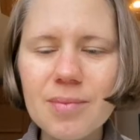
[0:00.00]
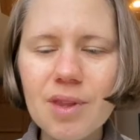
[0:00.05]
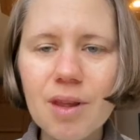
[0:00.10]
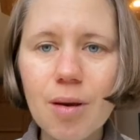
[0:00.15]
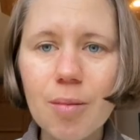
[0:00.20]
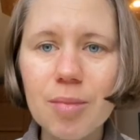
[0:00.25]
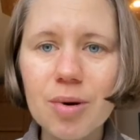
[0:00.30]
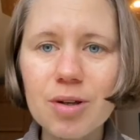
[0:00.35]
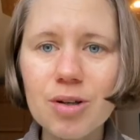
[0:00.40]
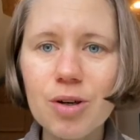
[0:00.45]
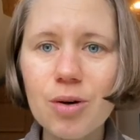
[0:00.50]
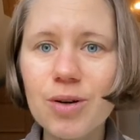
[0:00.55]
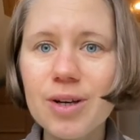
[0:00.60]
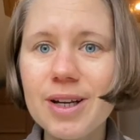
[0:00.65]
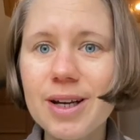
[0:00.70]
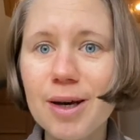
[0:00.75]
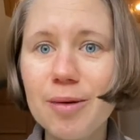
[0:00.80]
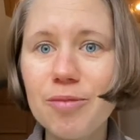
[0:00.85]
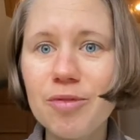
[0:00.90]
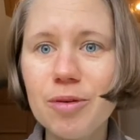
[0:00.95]
but know that
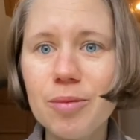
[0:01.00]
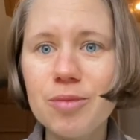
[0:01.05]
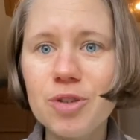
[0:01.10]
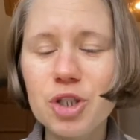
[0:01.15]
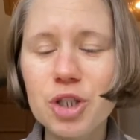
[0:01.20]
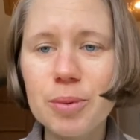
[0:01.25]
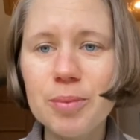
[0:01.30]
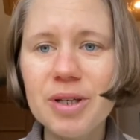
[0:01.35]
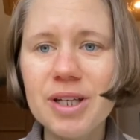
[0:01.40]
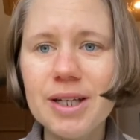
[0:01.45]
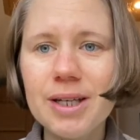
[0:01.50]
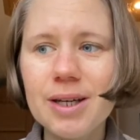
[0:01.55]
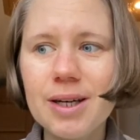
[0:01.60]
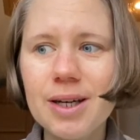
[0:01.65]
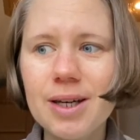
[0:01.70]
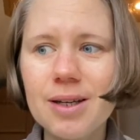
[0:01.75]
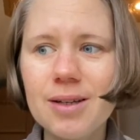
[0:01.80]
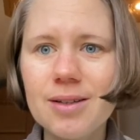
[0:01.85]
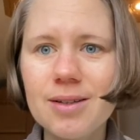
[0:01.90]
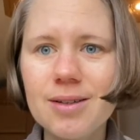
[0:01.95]
I'm from Germany
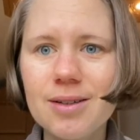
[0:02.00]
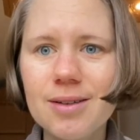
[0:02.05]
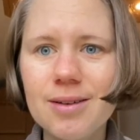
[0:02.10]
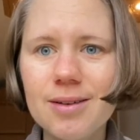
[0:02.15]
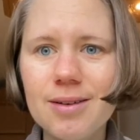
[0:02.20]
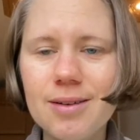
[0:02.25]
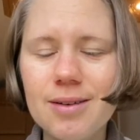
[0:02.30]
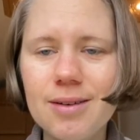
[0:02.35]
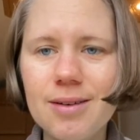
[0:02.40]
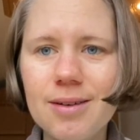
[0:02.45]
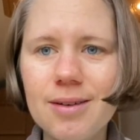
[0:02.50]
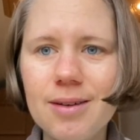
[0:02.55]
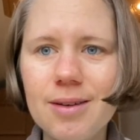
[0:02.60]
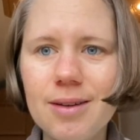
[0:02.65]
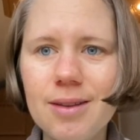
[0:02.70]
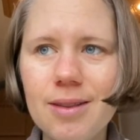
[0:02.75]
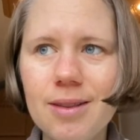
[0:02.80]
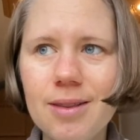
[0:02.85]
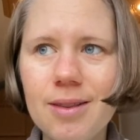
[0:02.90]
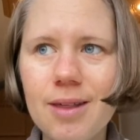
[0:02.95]
and
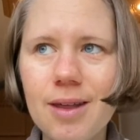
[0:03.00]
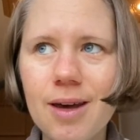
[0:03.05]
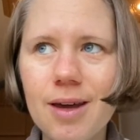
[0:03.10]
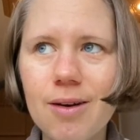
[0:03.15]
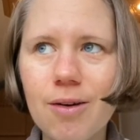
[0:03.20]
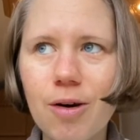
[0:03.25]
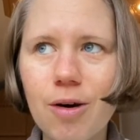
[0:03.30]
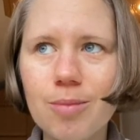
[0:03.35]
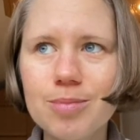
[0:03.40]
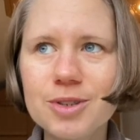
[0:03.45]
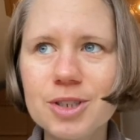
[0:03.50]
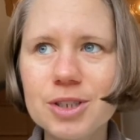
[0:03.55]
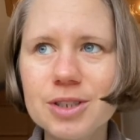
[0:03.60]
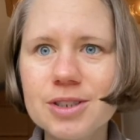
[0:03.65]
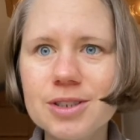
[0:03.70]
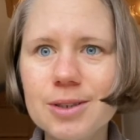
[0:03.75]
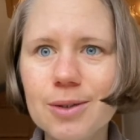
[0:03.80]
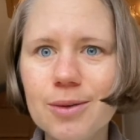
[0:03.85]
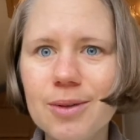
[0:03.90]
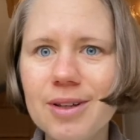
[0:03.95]
that option
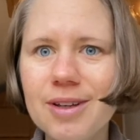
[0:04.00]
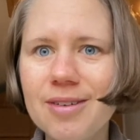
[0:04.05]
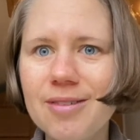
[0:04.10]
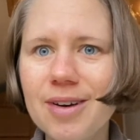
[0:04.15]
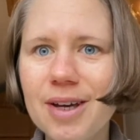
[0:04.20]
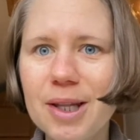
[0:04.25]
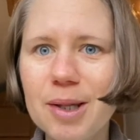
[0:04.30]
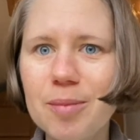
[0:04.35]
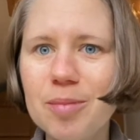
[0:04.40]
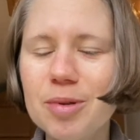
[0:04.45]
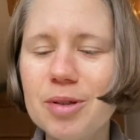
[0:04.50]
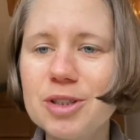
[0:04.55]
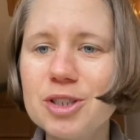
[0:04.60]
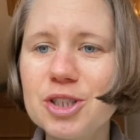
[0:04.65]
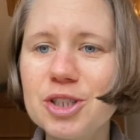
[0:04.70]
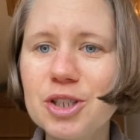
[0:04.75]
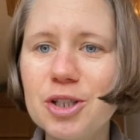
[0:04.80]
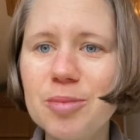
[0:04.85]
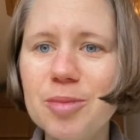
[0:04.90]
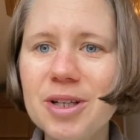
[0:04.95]
is only available in
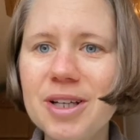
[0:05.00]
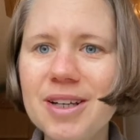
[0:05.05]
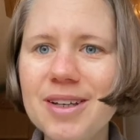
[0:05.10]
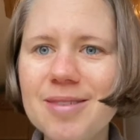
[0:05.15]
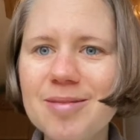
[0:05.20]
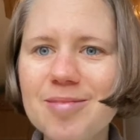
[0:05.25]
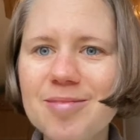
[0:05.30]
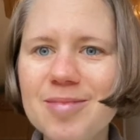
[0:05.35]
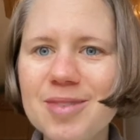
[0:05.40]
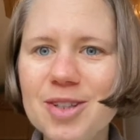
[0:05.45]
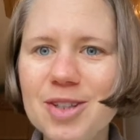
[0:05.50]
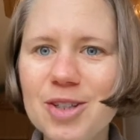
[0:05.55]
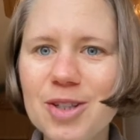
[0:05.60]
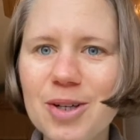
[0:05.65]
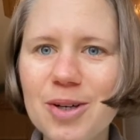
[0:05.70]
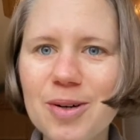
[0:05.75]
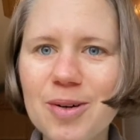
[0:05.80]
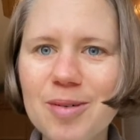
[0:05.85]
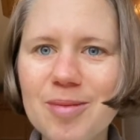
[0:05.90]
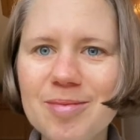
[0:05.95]
Germany.
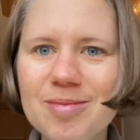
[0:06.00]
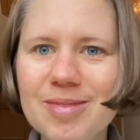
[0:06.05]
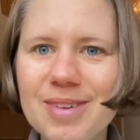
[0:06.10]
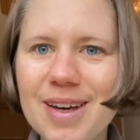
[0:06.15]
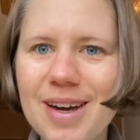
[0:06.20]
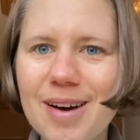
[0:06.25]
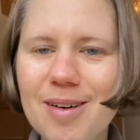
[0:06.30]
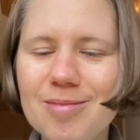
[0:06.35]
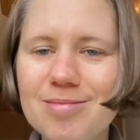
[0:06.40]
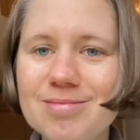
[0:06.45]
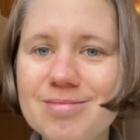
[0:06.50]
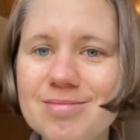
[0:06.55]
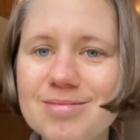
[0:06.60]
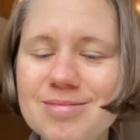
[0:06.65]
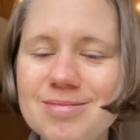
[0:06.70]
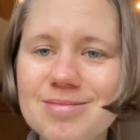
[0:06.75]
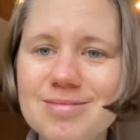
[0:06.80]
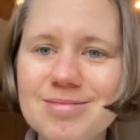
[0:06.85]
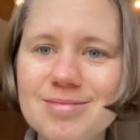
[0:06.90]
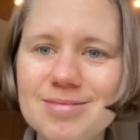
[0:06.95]
So yeah,
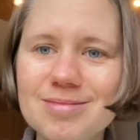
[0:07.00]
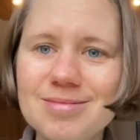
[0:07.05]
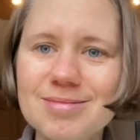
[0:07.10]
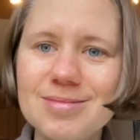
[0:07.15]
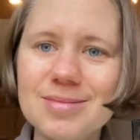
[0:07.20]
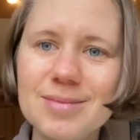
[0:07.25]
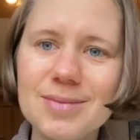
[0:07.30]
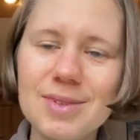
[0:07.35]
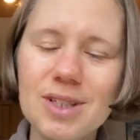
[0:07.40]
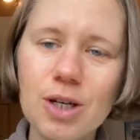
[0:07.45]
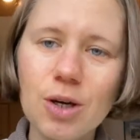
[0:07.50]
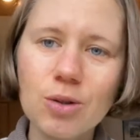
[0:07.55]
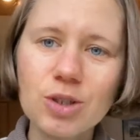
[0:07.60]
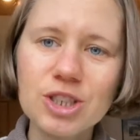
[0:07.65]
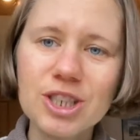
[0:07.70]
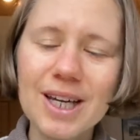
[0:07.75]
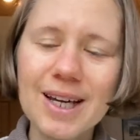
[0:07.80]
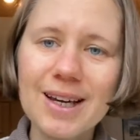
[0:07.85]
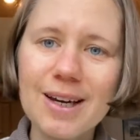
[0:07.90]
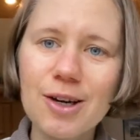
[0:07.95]
go
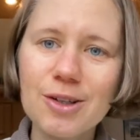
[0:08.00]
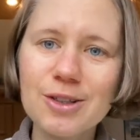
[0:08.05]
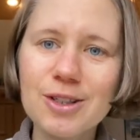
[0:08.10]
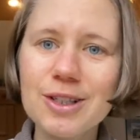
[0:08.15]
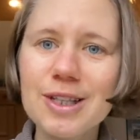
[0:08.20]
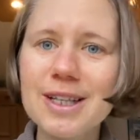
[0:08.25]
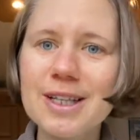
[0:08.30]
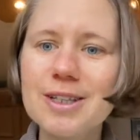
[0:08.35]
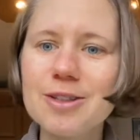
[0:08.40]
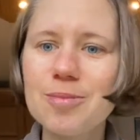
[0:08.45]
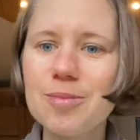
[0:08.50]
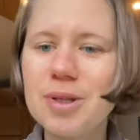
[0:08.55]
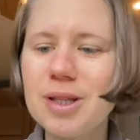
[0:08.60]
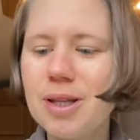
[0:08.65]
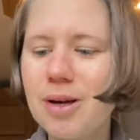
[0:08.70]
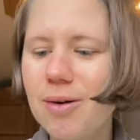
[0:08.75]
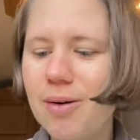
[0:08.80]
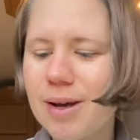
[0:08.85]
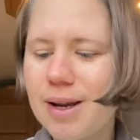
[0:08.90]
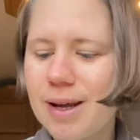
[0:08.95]
check out the links
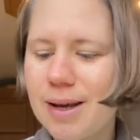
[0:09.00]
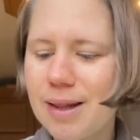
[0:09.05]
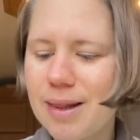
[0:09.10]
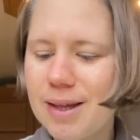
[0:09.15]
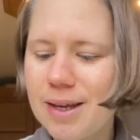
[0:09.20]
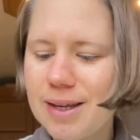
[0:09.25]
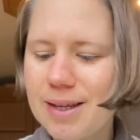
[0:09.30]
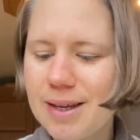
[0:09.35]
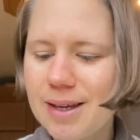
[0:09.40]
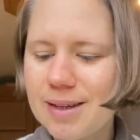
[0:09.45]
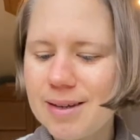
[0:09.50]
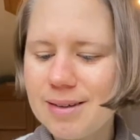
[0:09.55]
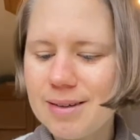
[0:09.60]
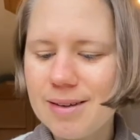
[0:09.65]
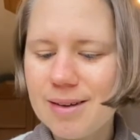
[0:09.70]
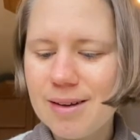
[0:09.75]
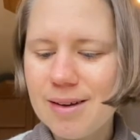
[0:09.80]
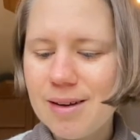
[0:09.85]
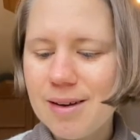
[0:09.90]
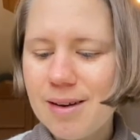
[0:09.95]
below and I'll link it.
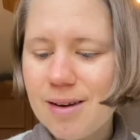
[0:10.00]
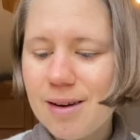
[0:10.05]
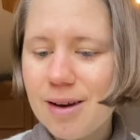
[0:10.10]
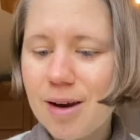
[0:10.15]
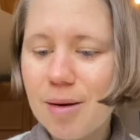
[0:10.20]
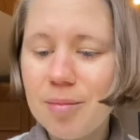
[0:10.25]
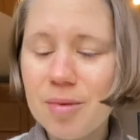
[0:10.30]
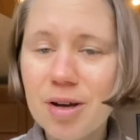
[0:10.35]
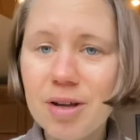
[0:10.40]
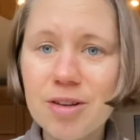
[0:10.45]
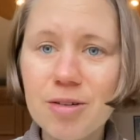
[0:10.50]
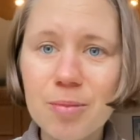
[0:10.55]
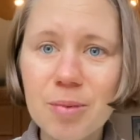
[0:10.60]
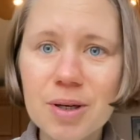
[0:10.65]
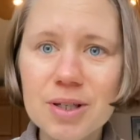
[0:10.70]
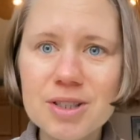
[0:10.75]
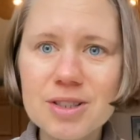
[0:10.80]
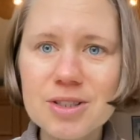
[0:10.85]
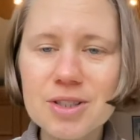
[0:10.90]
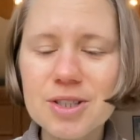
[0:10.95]
I'm not
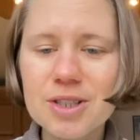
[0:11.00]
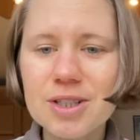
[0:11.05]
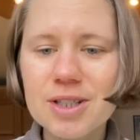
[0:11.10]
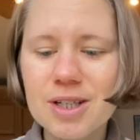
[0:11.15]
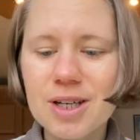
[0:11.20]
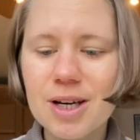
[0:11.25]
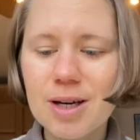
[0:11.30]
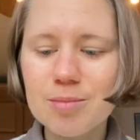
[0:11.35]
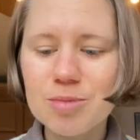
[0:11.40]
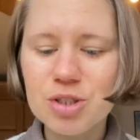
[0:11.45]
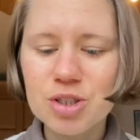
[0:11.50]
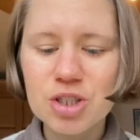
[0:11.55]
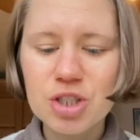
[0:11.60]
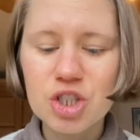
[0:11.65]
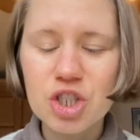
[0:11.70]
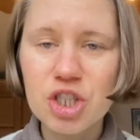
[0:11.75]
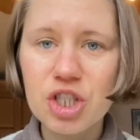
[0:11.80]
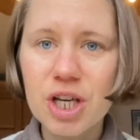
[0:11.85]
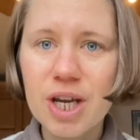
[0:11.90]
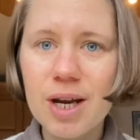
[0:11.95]
sponsored, I'm just
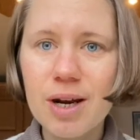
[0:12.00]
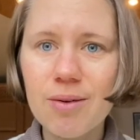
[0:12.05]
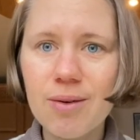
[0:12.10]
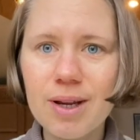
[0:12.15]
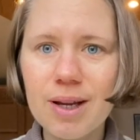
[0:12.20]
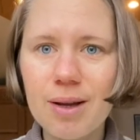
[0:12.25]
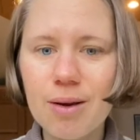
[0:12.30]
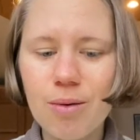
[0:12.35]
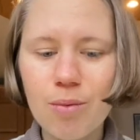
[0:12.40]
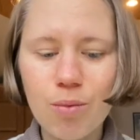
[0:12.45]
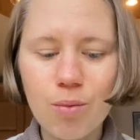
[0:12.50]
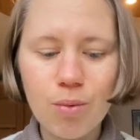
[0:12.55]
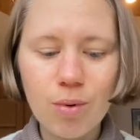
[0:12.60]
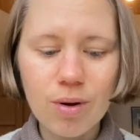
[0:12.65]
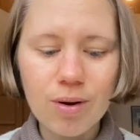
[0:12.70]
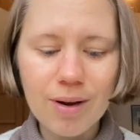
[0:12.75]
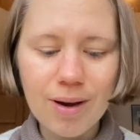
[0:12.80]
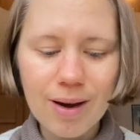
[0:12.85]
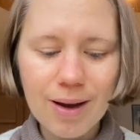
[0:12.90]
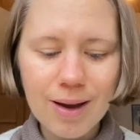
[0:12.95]
sharing
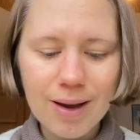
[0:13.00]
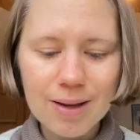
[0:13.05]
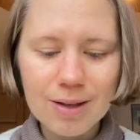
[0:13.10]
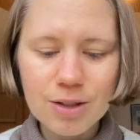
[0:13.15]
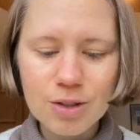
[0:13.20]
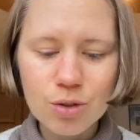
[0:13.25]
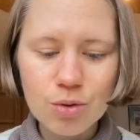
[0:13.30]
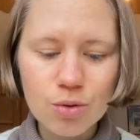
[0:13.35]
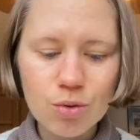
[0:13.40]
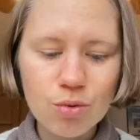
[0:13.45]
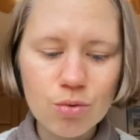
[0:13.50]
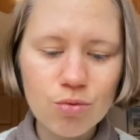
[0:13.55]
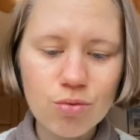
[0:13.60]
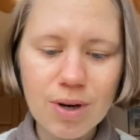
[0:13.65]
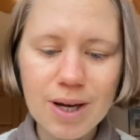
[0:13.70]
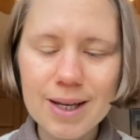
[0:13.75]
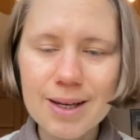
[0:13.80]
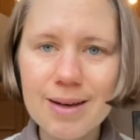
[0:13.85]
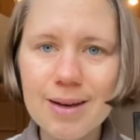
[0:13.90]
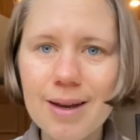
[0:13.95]
what I do
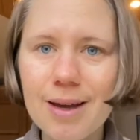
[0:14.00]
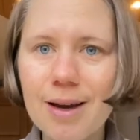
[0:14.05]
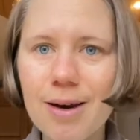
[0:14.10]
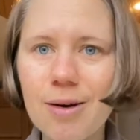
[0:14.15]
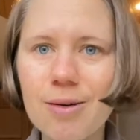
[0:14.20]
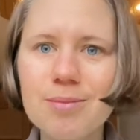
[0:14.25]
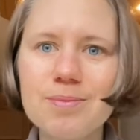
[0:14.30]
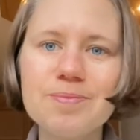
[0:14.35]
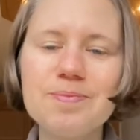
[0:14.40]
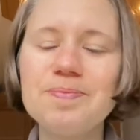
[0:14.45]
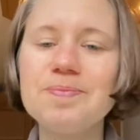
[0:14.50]
right now.